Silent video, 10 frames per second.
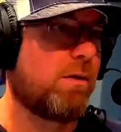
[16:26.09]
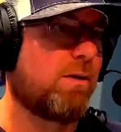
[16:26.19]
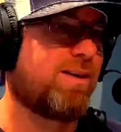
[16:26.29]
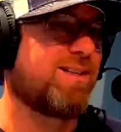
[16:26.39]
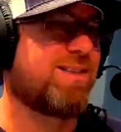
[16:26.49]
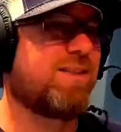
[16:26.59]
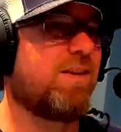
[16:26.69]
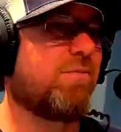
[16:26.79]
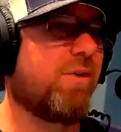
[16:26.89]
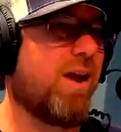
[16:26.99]
these
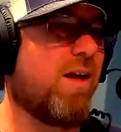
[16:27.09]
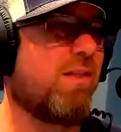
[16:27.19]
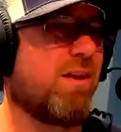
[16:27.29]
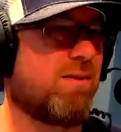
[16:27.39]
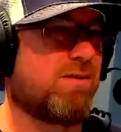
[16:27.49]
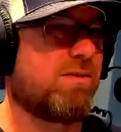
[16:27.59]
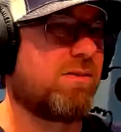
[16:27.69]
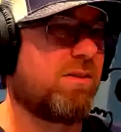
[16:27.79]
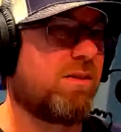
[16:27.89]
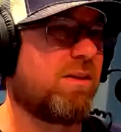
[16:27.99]
different outlets
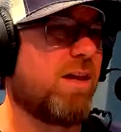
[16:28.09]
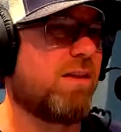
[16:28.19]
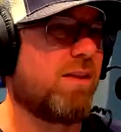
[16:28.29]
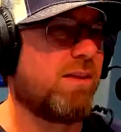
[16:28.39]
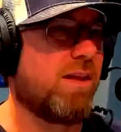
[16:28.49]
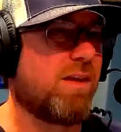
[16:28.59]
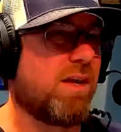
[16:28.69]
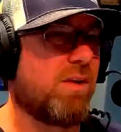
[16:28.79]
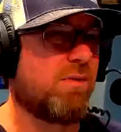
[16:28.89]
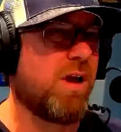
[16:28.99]
that they
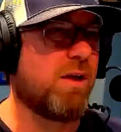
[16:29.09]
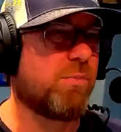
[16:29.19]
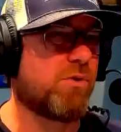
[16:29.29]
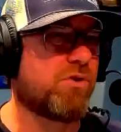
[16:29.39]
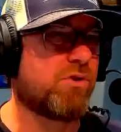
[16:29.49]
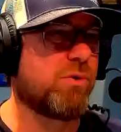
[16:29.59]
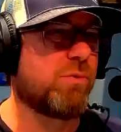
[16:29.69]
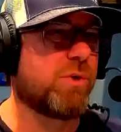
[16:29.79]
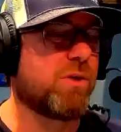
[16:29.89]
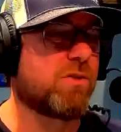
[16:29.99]
can kind of pursue,
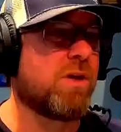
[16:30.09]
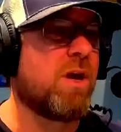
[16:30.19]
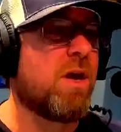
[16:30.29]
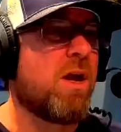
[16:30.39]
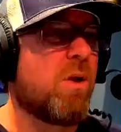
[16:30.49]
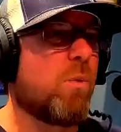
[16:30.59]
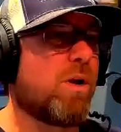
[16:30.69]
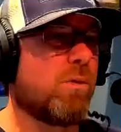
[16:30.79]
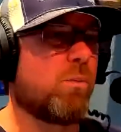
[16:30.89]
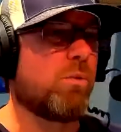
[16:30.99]
because
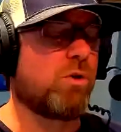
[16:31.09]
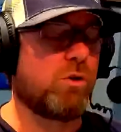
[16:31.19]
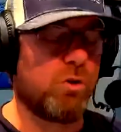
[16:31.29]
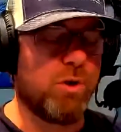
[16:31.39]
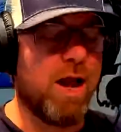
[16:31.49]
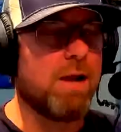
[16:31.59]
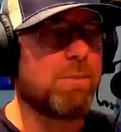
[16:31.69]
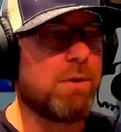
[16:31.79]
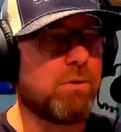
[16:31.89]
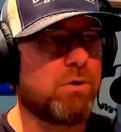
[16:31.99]
when you got to
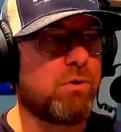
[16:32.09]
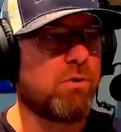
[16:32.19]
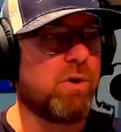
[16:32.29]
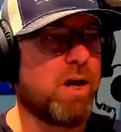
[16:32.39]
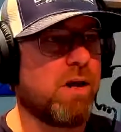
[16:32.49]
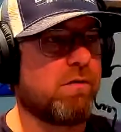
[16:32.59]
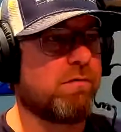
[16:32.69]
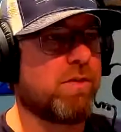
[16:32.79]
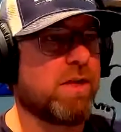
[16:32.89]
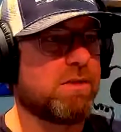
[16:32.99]
be able to do creative
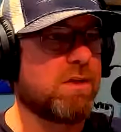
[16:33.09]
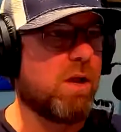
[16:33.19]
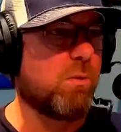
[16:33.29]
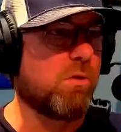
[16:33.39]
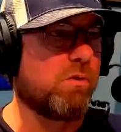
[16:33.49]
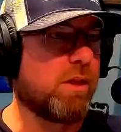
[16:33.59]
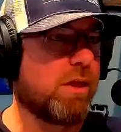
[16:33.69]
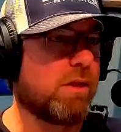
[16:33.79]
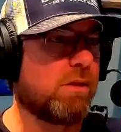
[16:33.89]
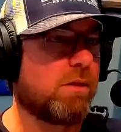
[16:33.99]
that's not work
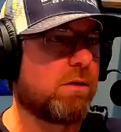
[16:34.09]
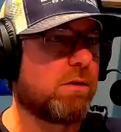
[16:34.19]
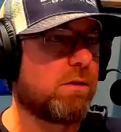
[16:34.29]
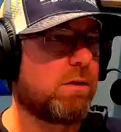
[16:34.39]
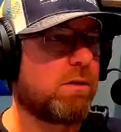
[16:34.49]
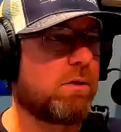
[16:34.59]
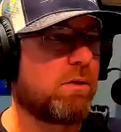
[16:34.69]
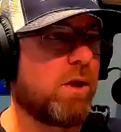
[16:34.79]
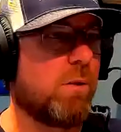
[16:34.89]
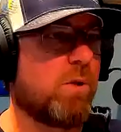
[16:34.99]
related.
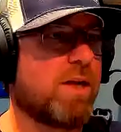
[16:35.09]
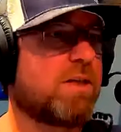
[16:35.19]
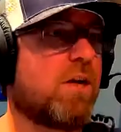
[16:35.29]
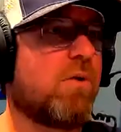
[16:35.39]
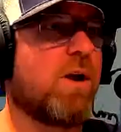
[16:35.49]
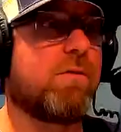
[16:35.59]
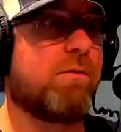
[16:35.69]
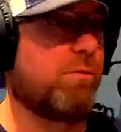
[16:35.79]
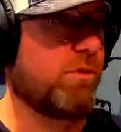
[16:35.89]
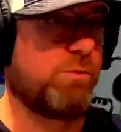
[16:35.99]
And when I say
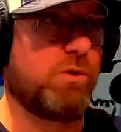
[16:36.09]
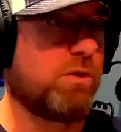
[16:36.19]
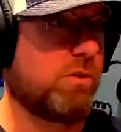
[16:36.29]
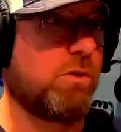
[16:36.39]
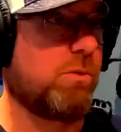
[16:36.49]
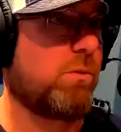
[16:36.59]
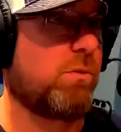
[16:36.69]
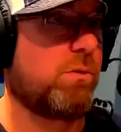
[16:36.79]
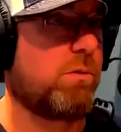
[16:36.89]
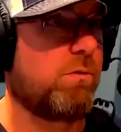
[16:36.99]
creative, it's music too.
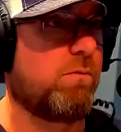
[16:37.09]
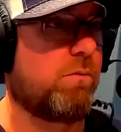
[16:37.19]
For sure.